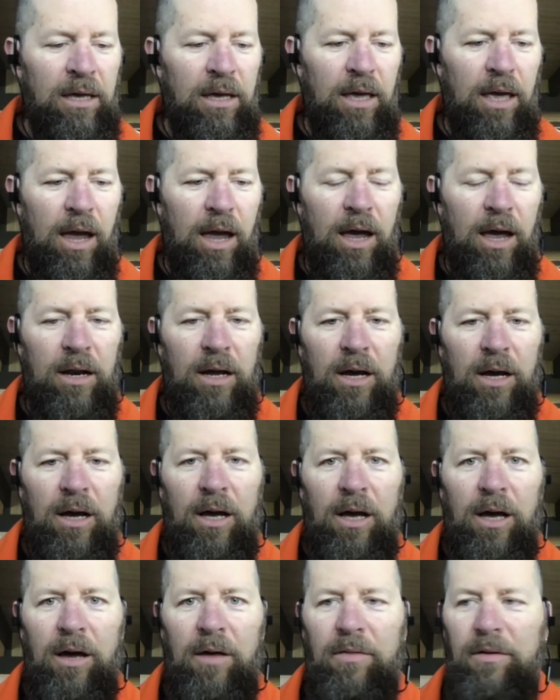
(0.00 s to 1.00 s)
and
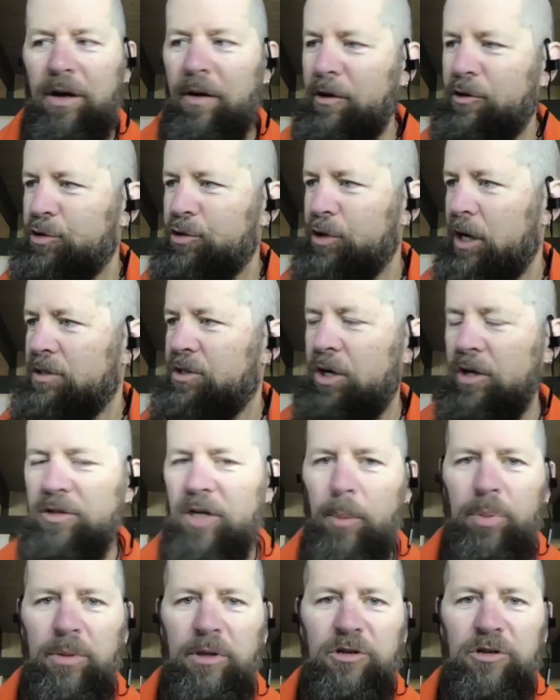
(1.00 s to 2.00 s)
the other truck's hooked
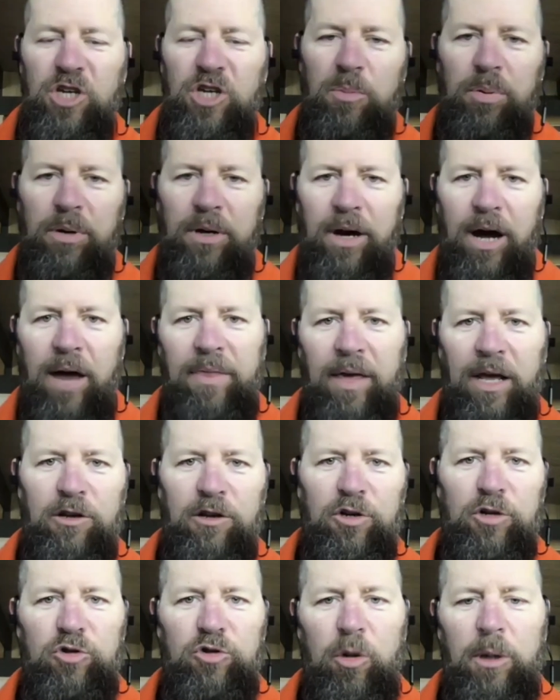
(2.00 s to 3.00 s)
up with a GPI. They
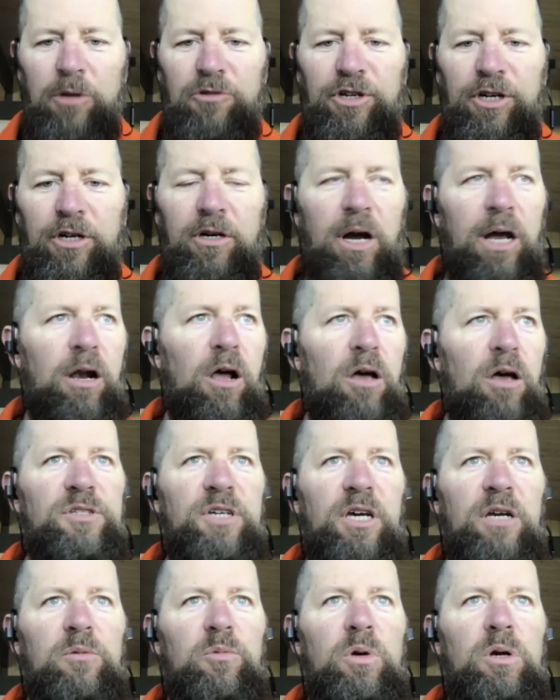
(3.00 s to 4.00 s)
can control my trigger, and all of a
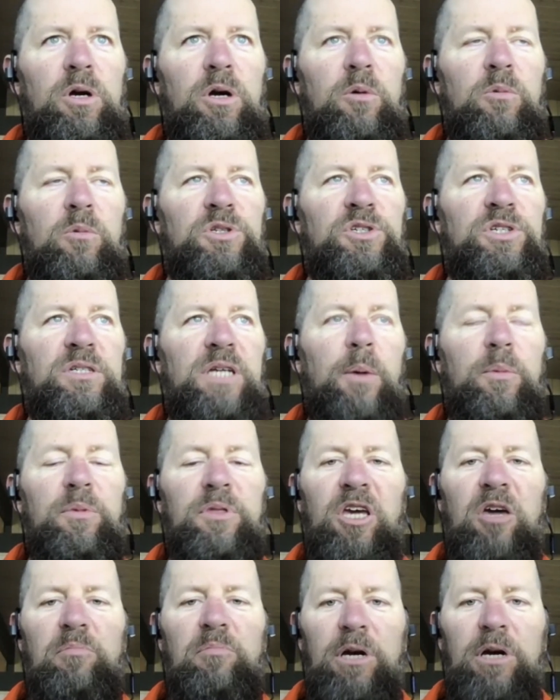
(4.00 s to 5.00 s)
sudden we're sit down
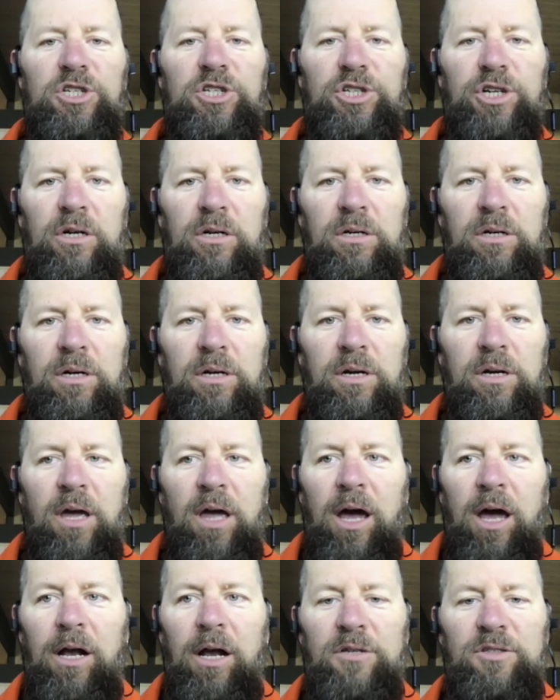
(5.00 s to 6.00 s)
with the commissioner,
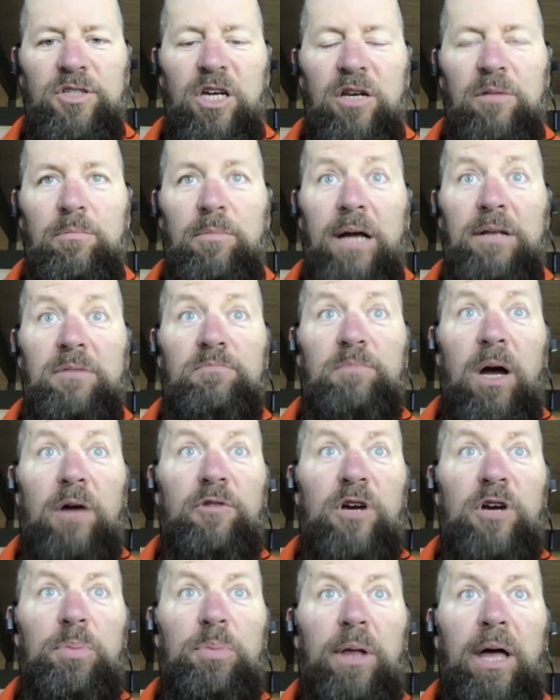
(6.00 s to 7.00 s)
and all of a sudden my
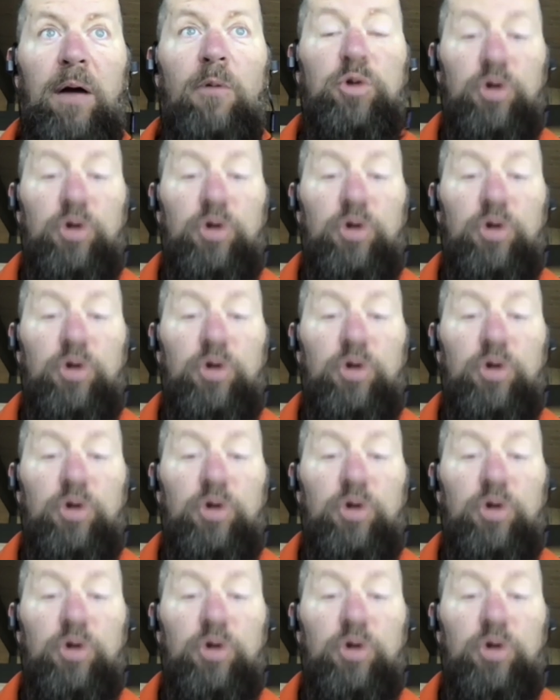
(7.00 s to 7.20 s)
replay,